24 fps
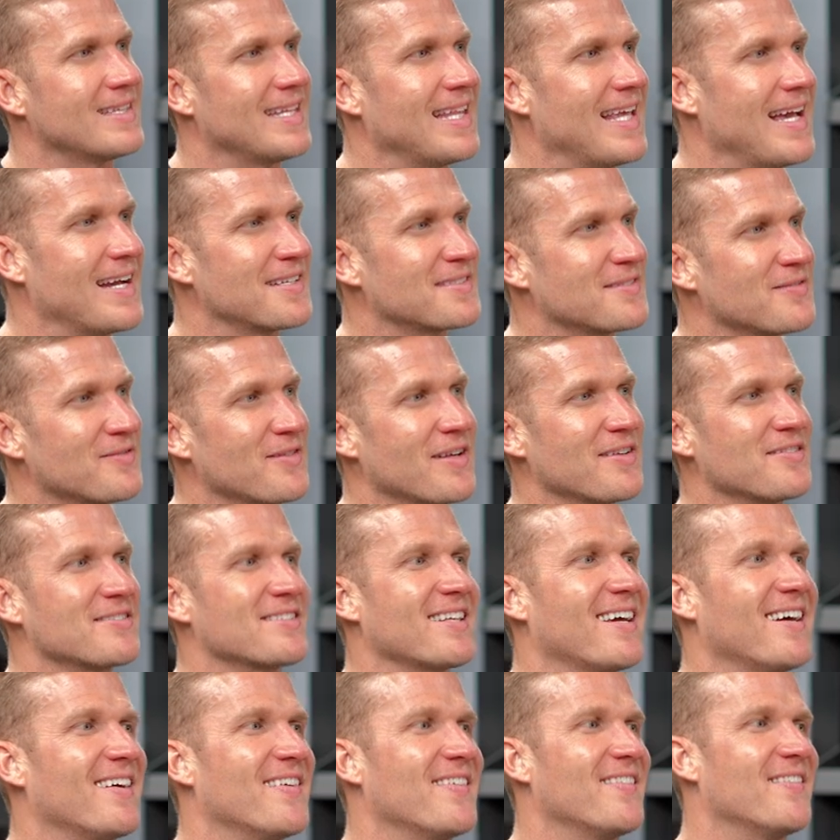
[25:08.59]
The active
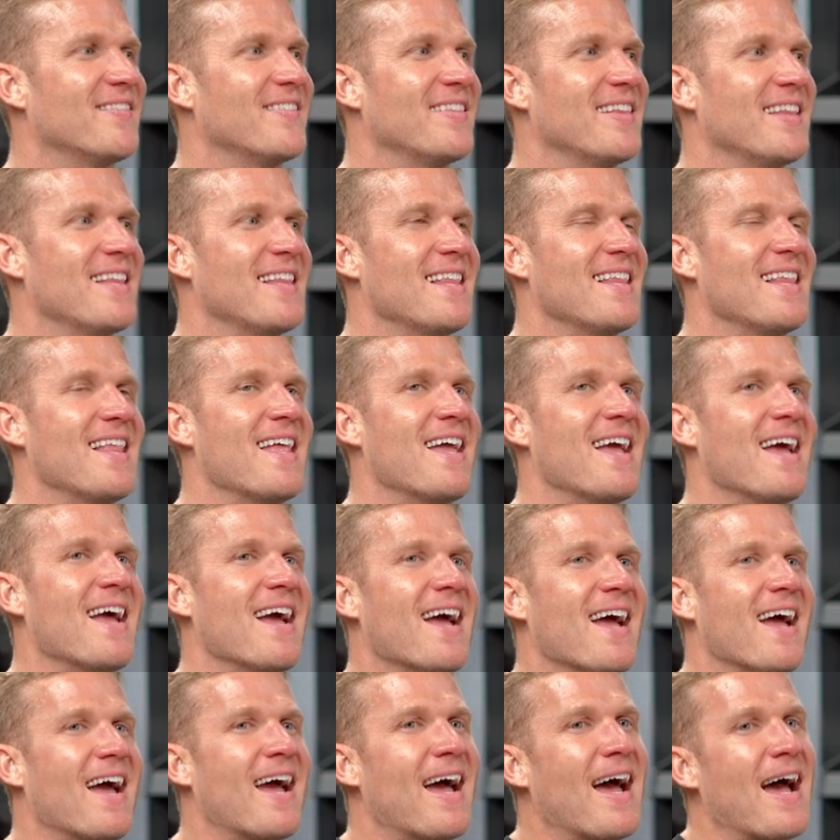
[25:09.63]
lifestyle. Yeah.
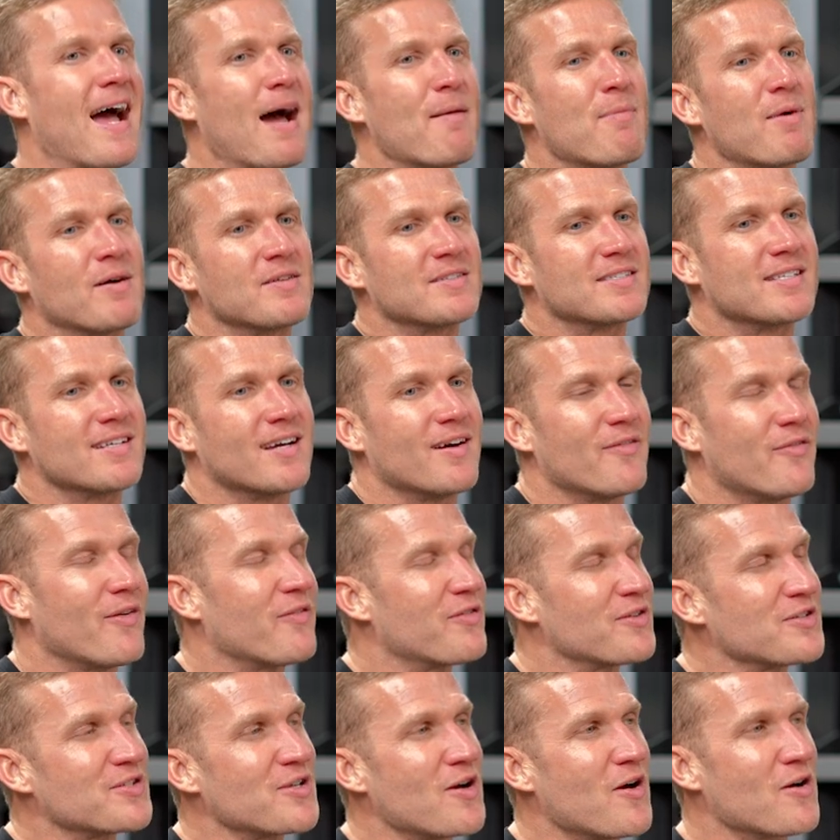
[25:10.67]
How about uh,
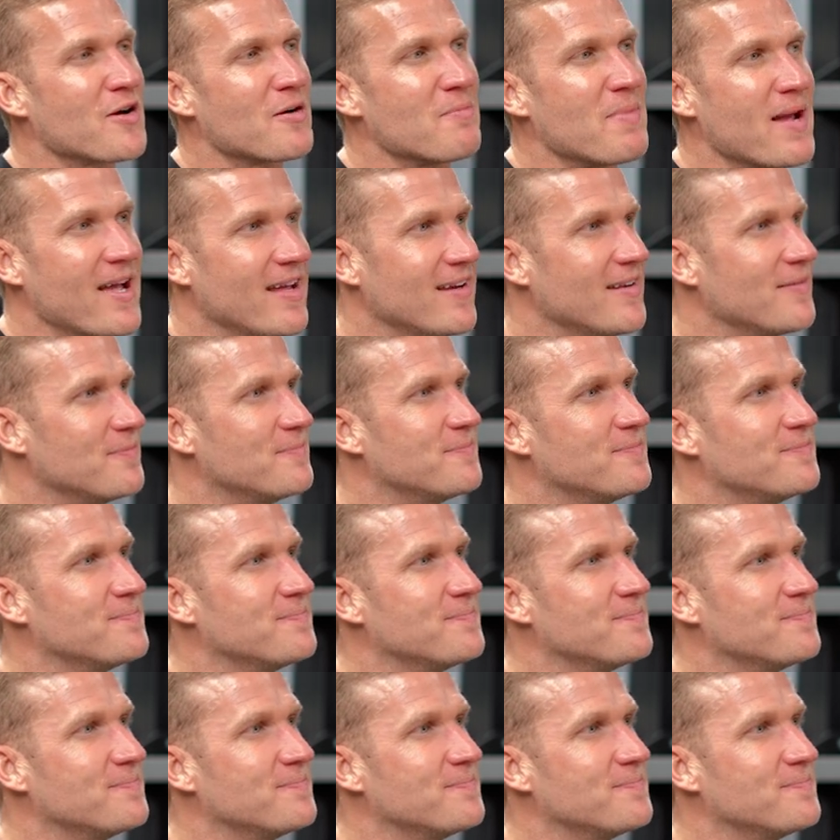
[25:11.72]
favorite song or band?